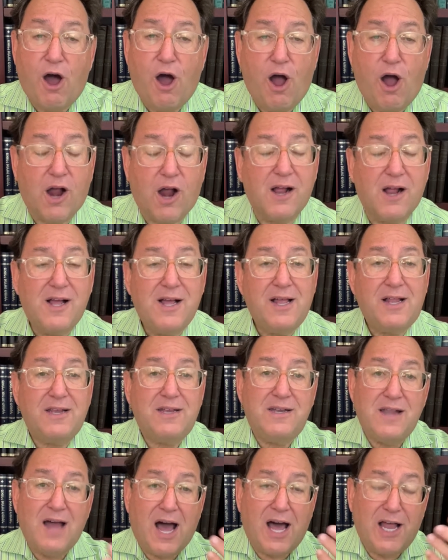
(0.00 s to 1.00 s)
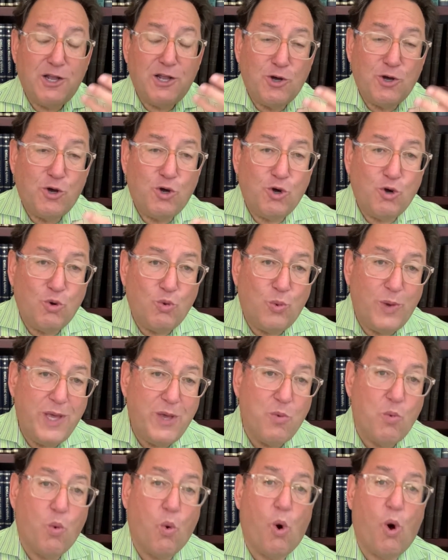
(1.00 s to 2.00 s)
are, not who we
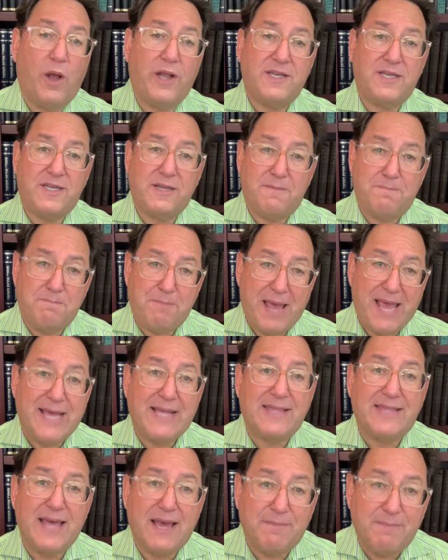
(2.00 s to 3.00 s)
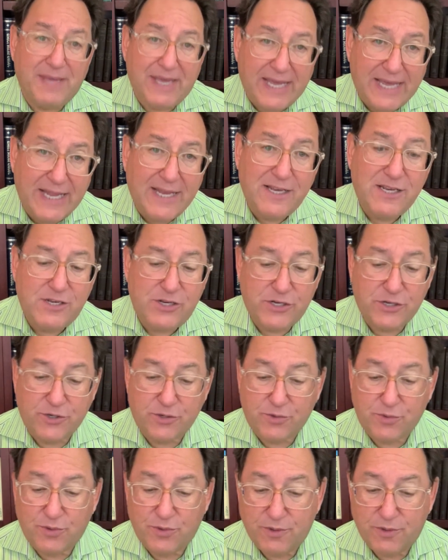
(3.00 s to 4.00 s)
want to make them into